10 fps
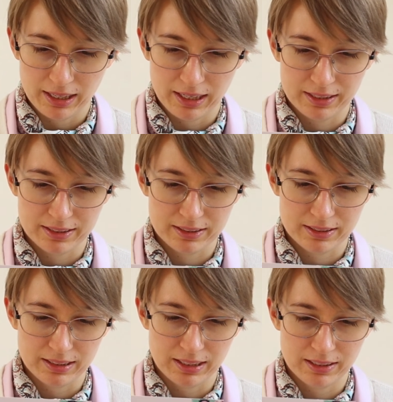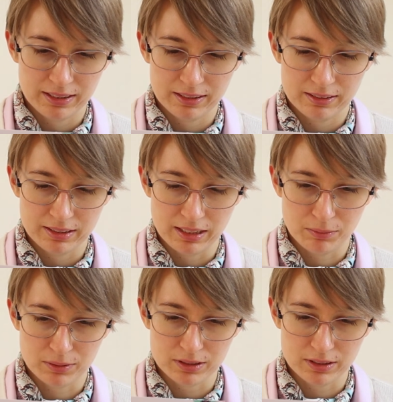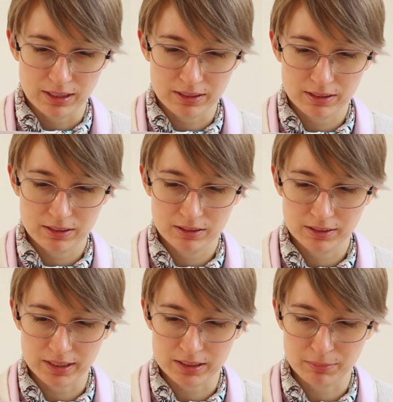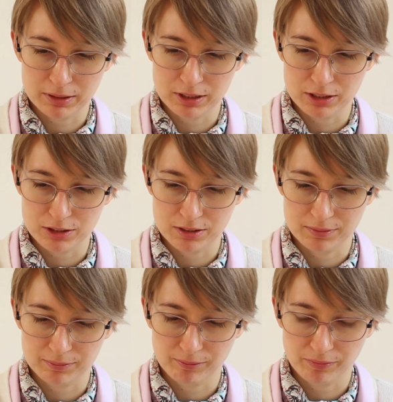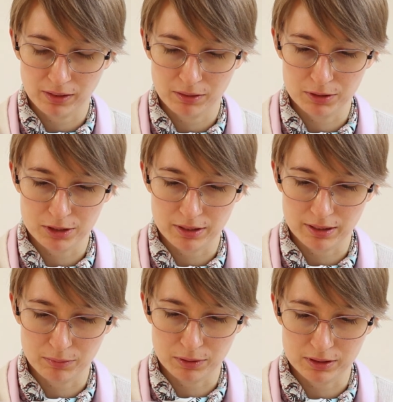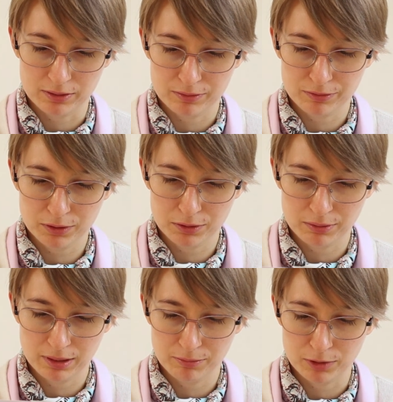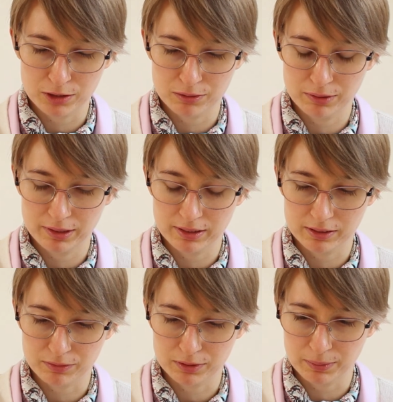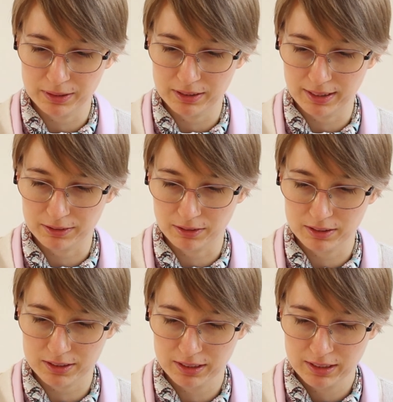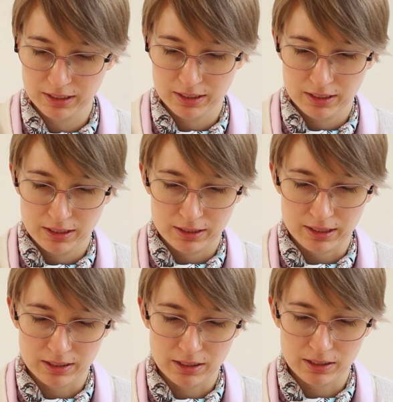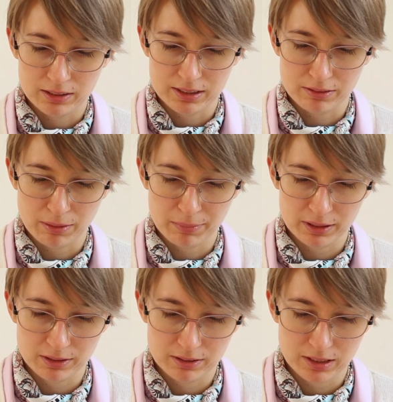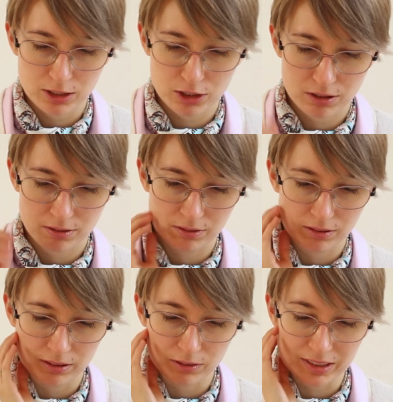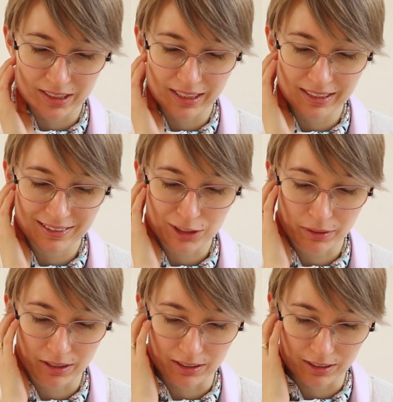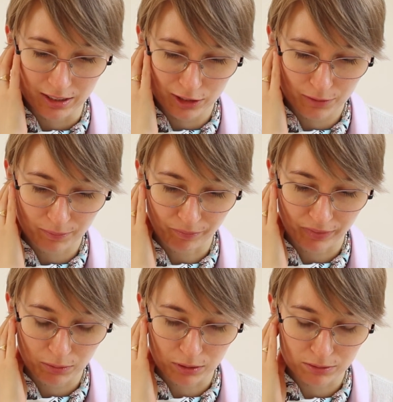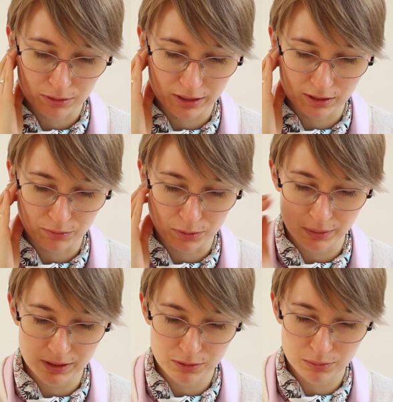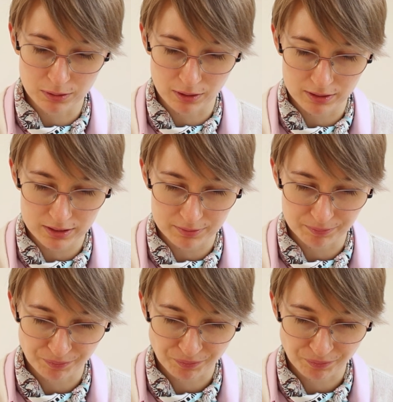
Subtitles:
And then there was another customization, which was the foot cream, which retails for $29. Then the ceramic dish, Celine trinket dish, was retails for $22.